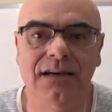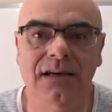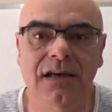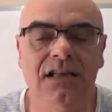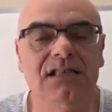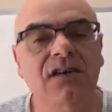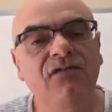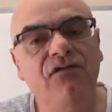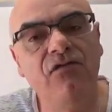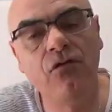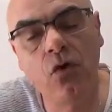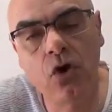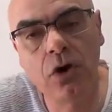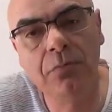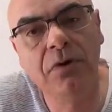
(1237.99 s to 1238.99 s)
It's a
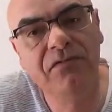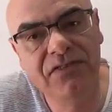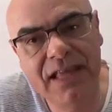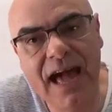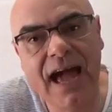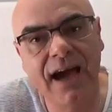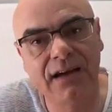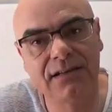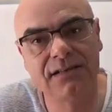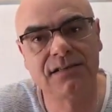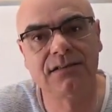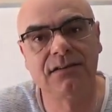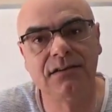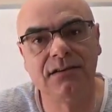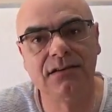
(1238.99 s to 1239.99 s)
form of tax.